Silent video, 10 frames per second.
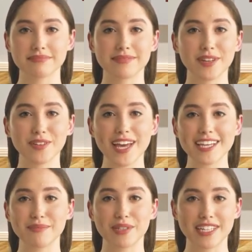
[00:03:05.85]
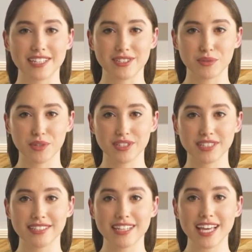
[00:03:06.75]
Put our expertise to work
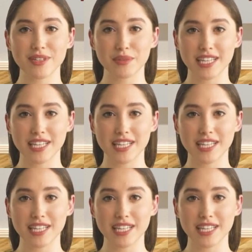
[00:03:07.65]
to design you a